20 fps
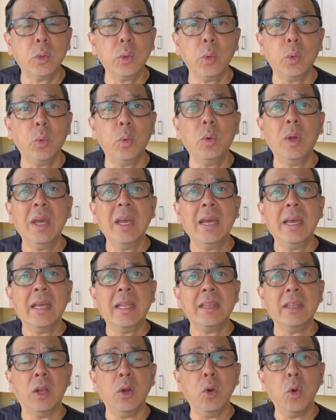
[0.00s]
to
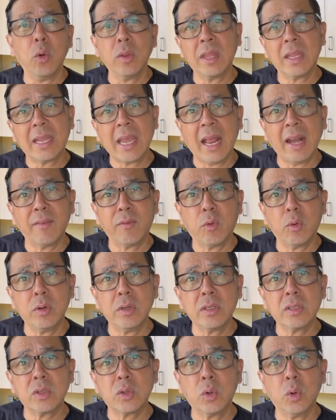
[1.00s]
the Northern
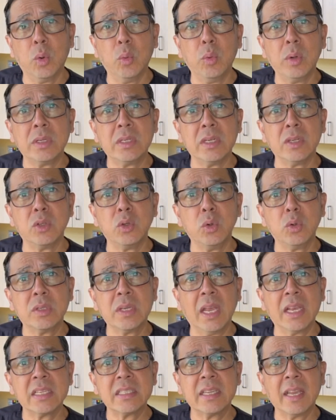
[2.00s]
California school, which is
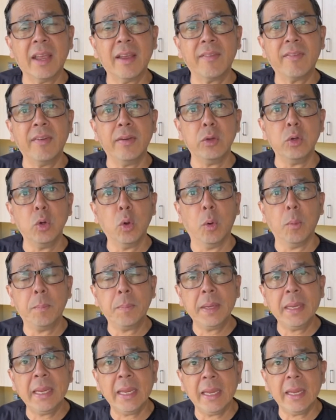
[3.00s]
UCSF and
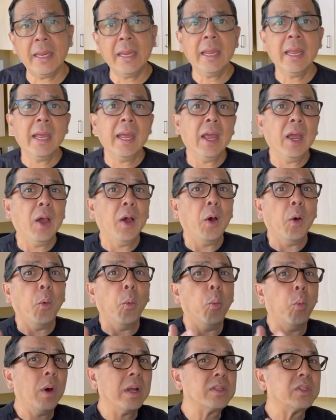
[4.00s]
UOP,
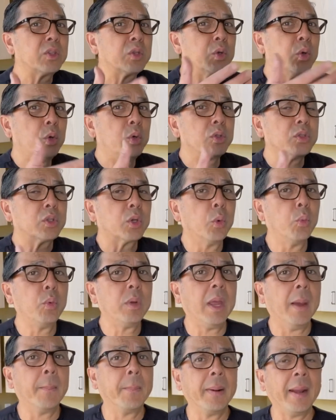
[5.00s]
what schools could we
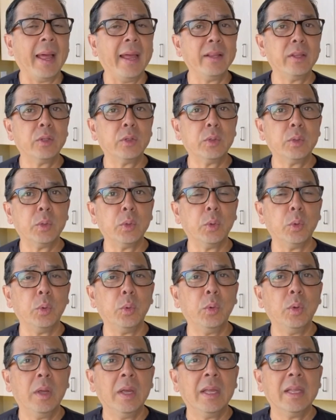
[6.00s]
apply
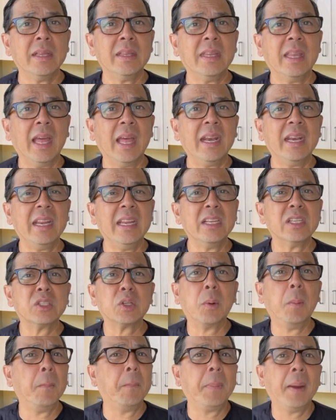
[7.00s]
to that is
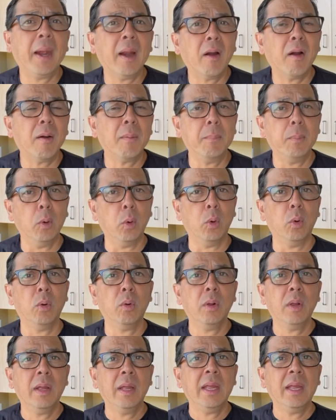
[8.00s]
comparable